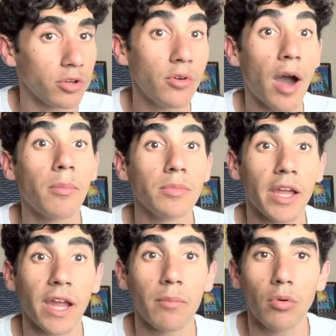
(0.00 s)
new album,
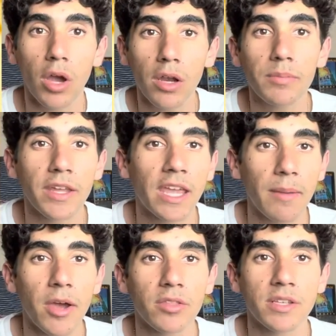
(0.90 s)
like I brought up, that came
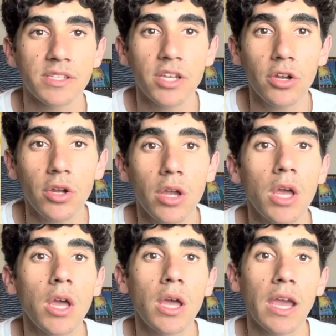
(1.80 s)
out this year.
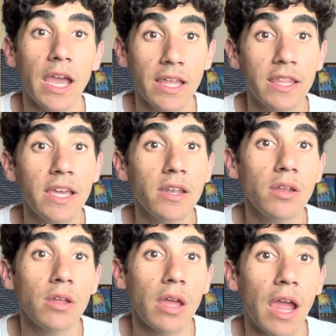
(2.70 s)
And
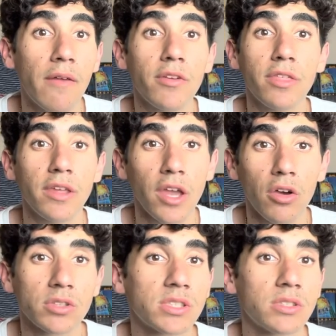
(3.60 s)
then everything
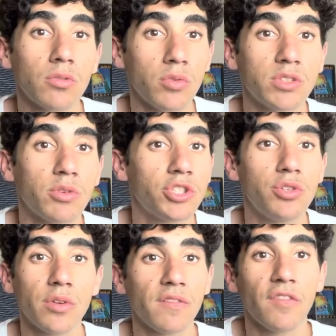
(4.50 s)
else was what you
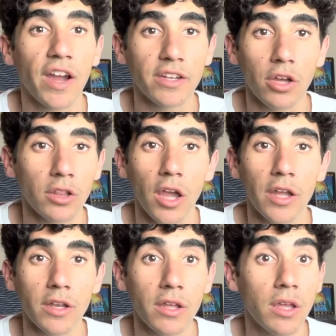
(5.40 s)
can find
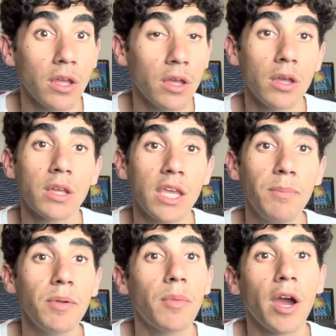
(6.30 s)
online.
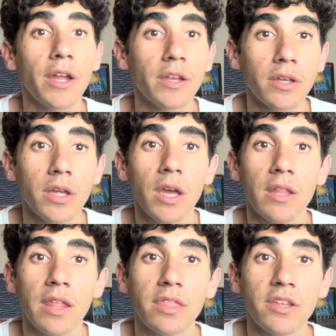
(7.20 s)
Keep in mind
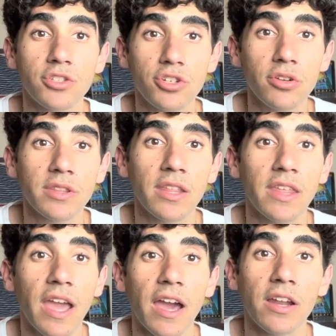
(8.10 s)
that the shirt that they
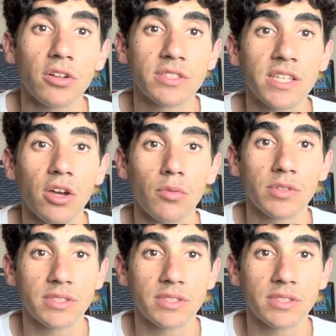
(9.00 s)
had on sale was